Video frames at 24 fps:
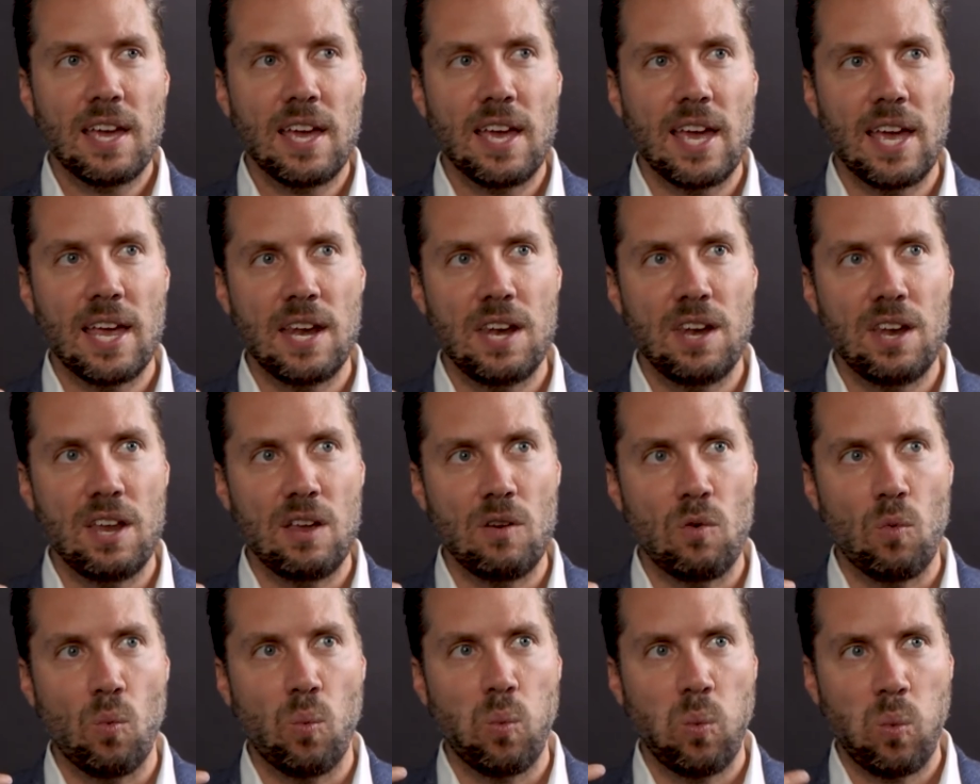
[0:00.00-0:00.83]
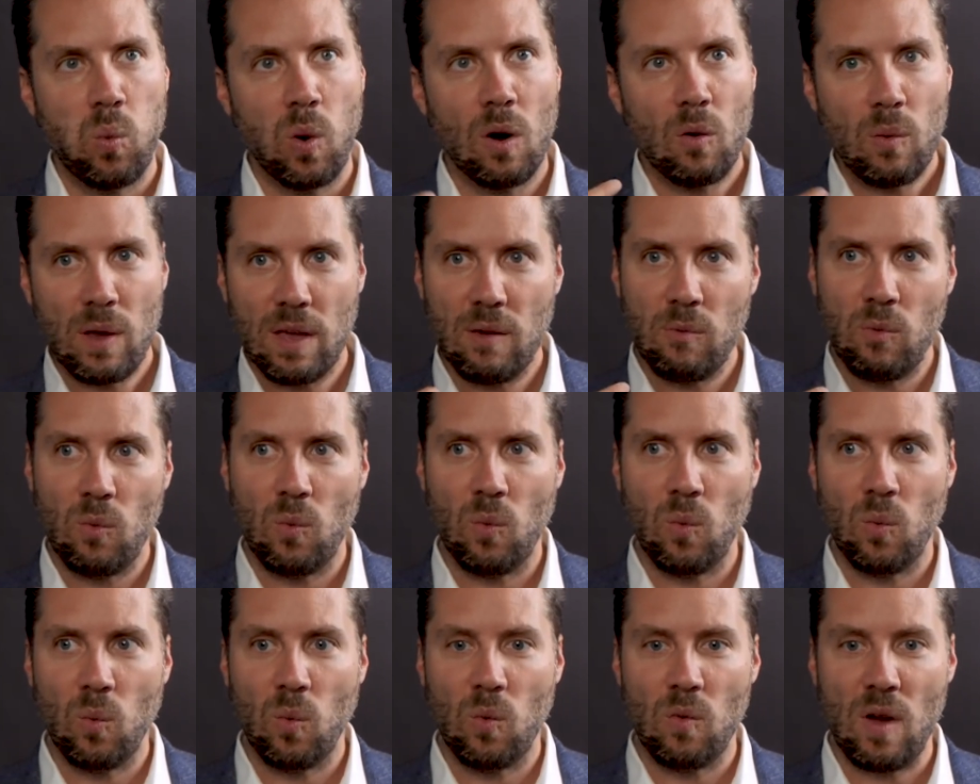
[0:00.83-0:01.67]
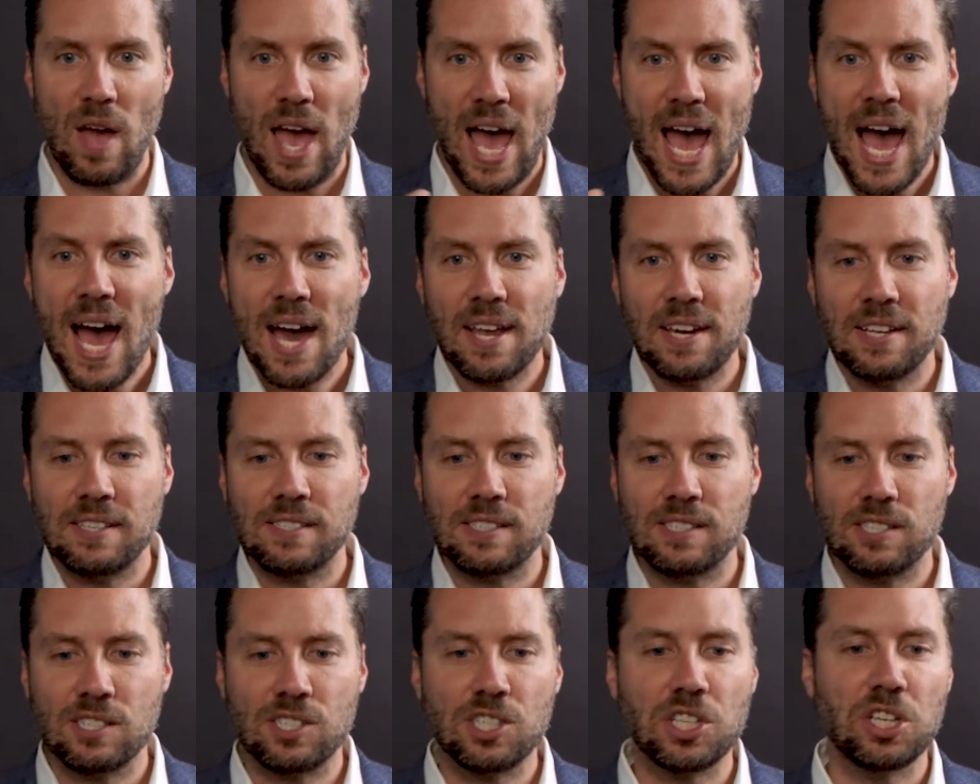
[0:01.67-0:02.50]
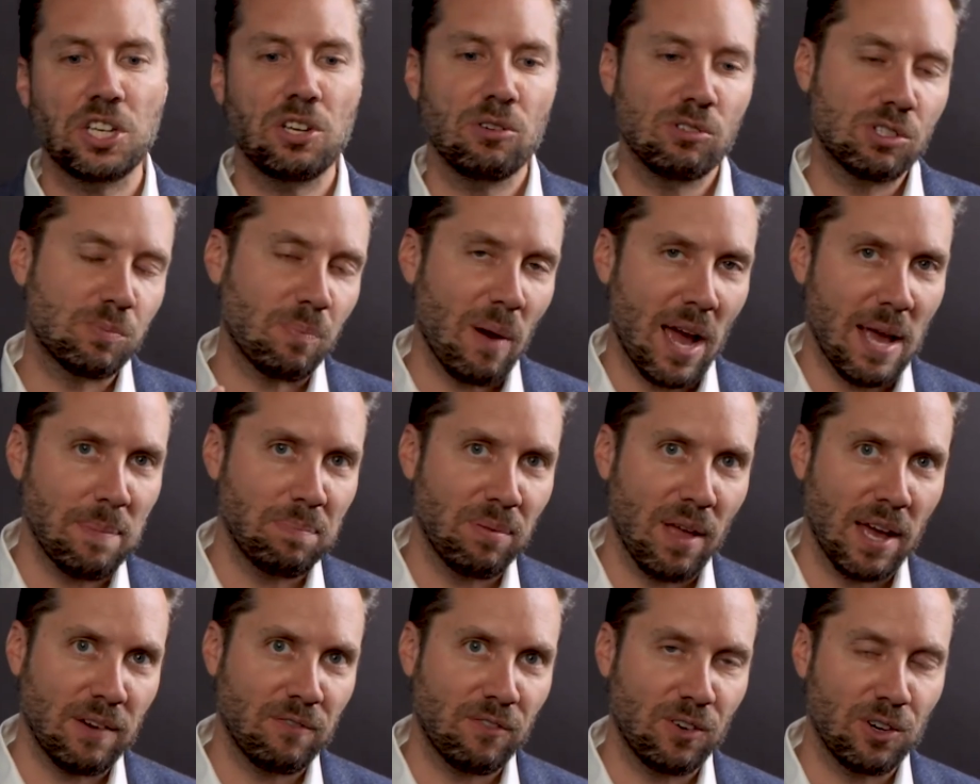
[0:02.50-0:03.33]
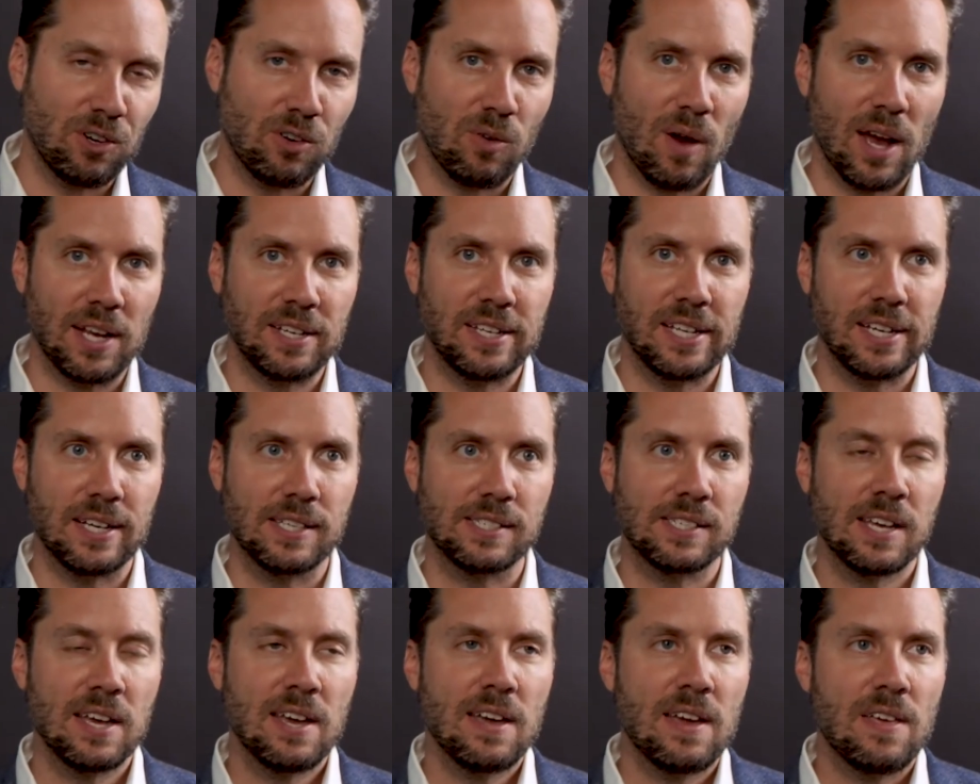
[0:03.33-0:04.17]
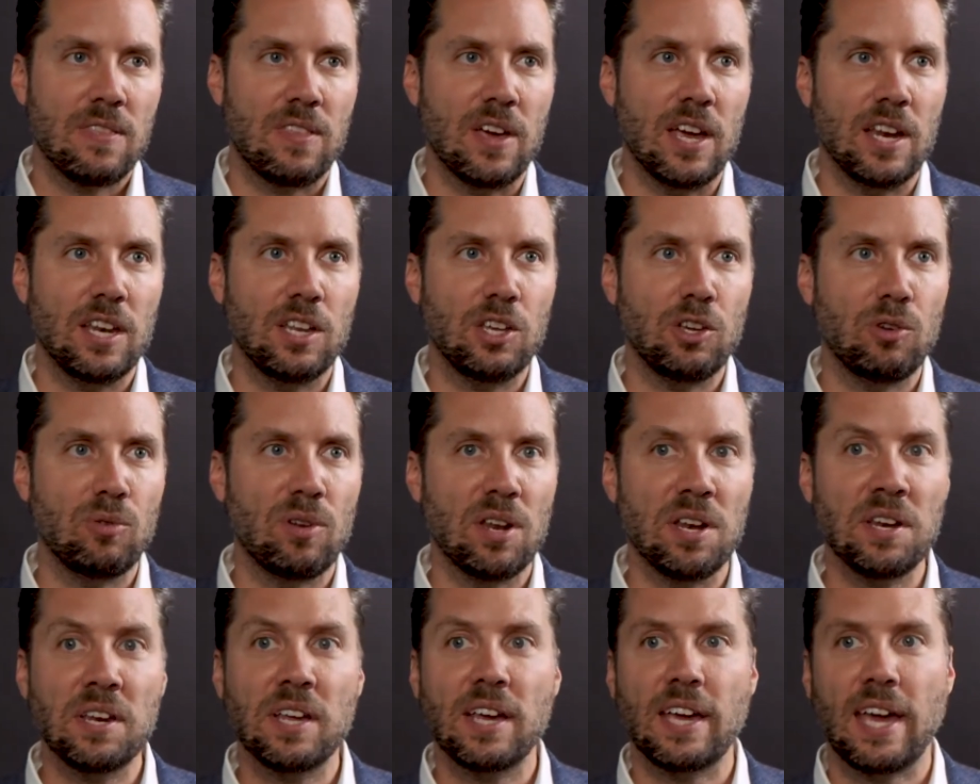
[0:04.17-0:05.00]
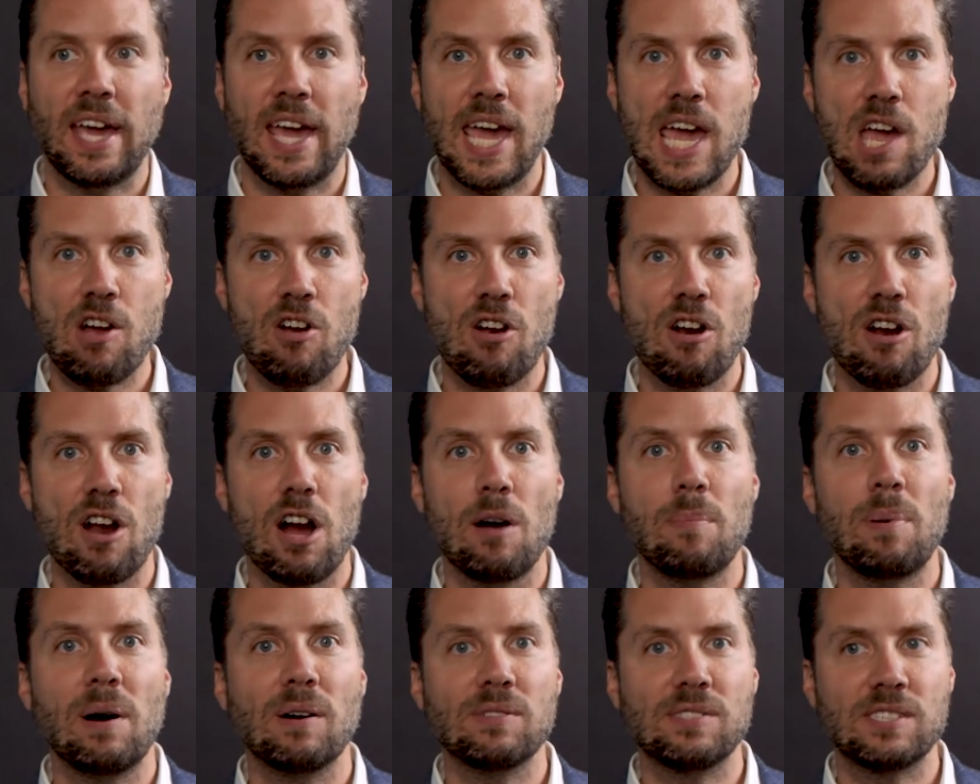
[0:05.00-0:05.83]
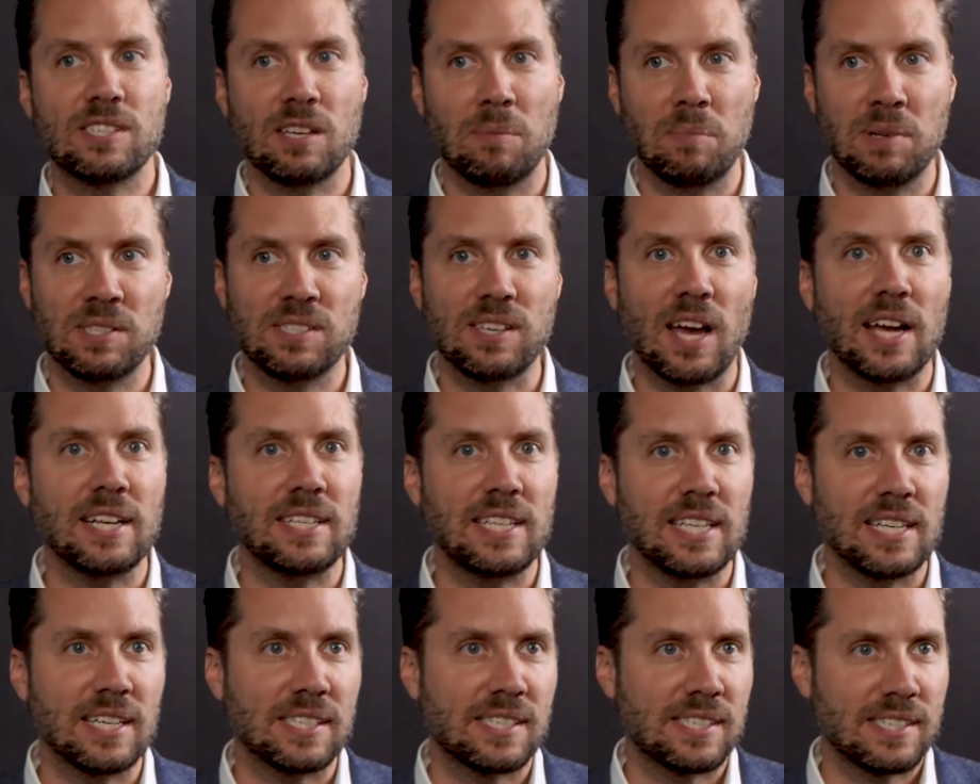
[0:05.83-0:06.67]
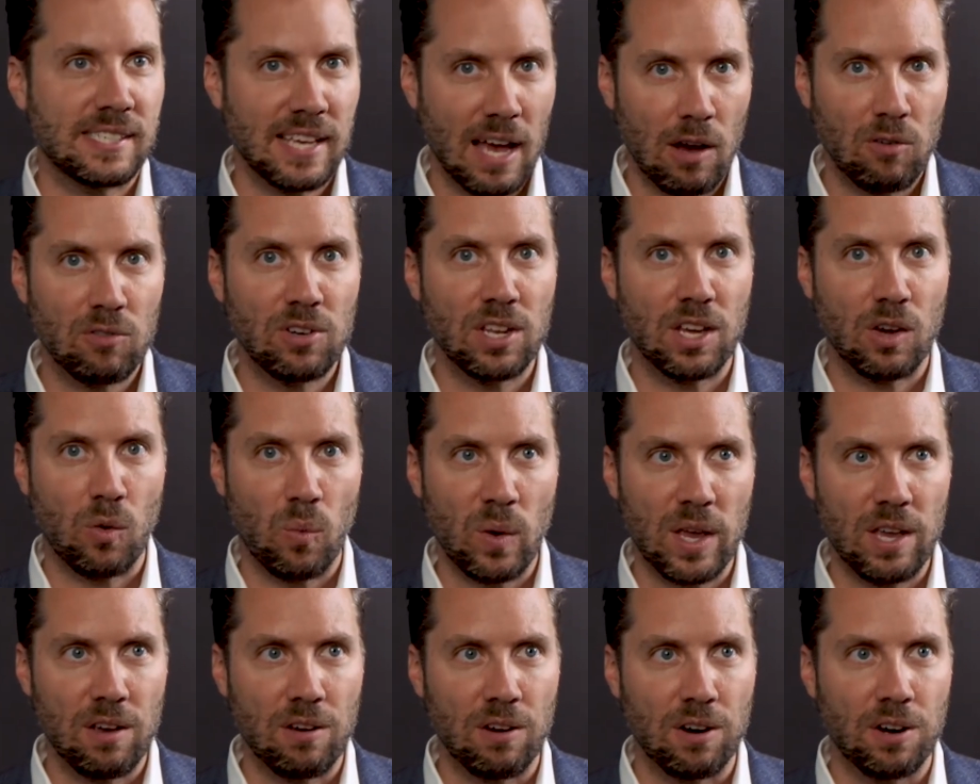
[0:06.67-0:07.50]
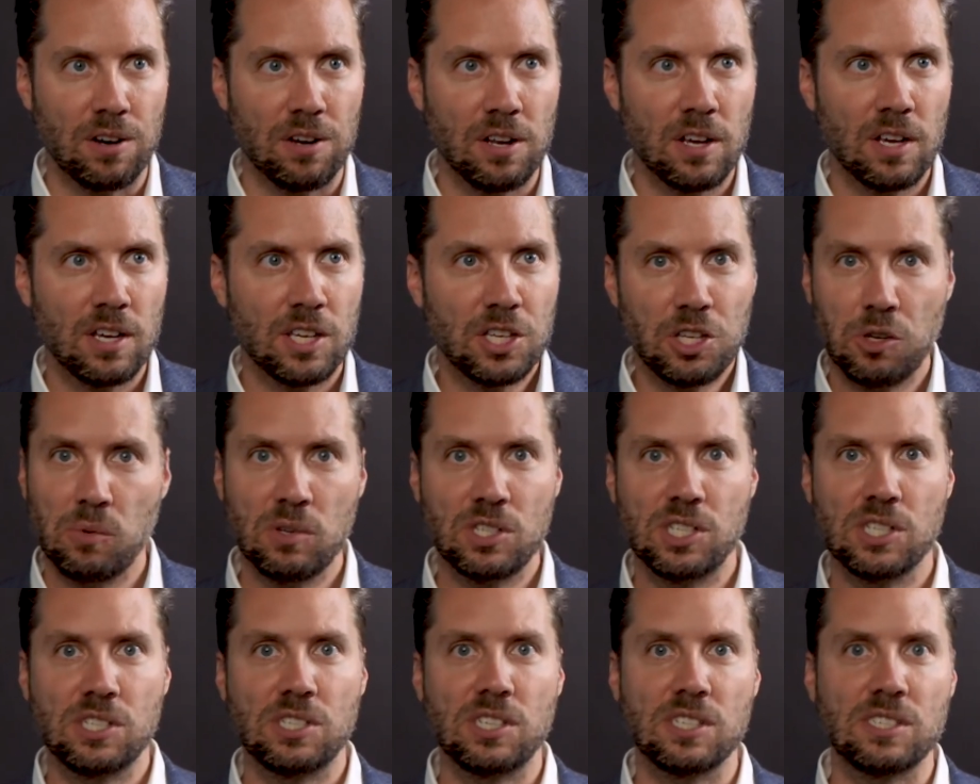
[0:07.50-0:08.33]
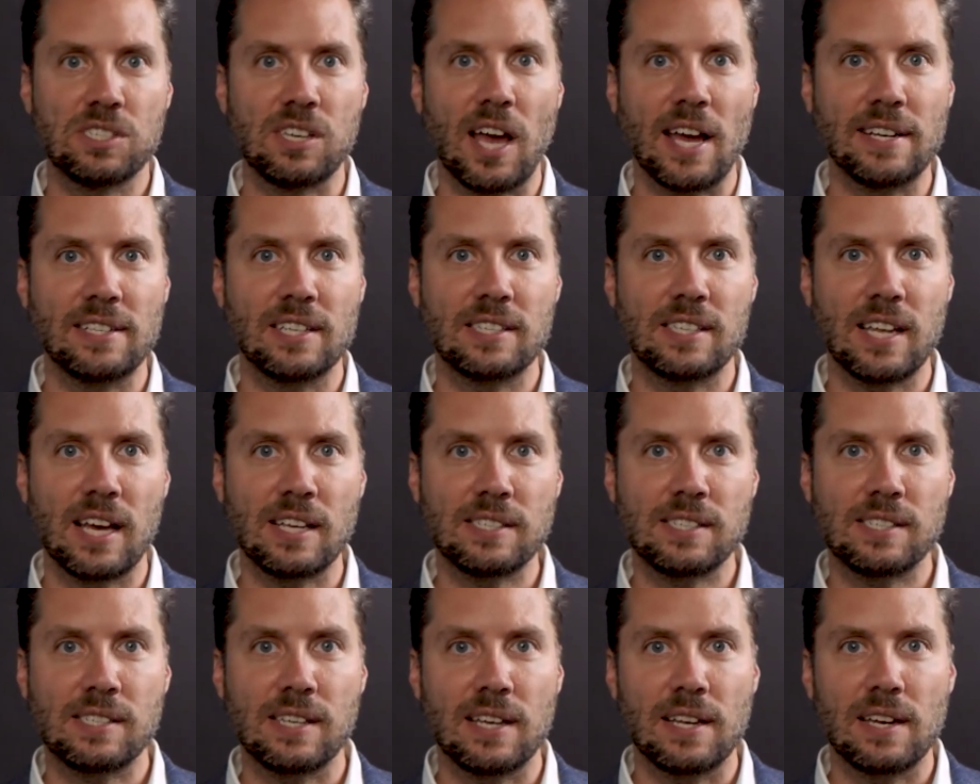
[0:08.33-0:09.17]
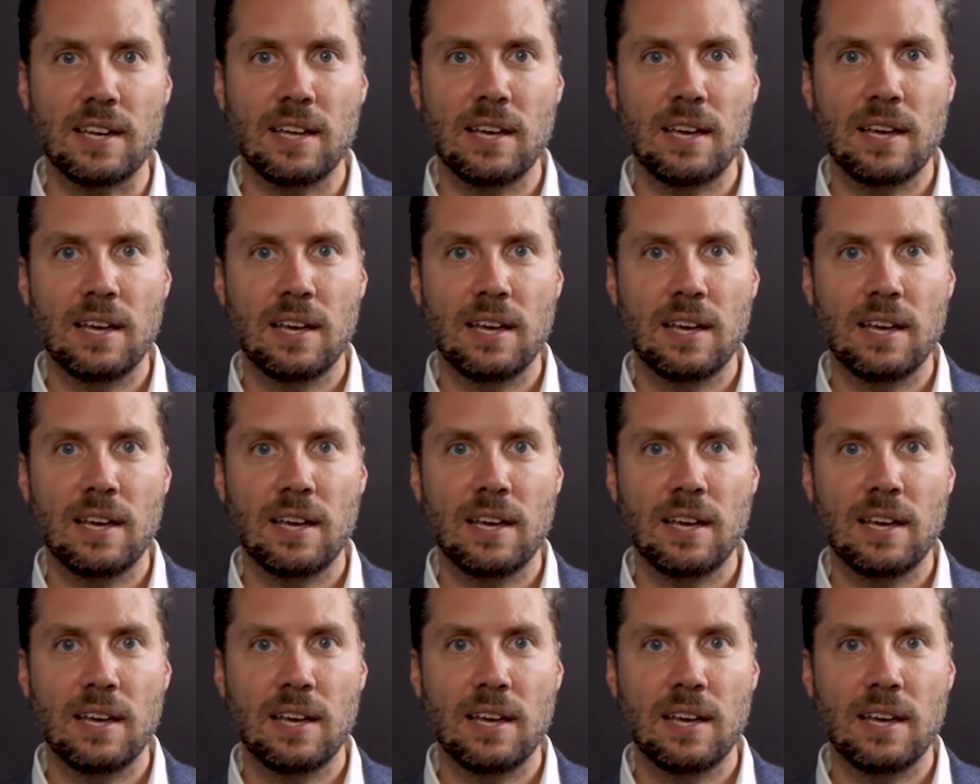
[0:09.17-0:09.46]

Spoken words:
And what we had is such a huge pipeline for new ideas that you didn't care about someone's idea sounding weird. You would just decide to test it.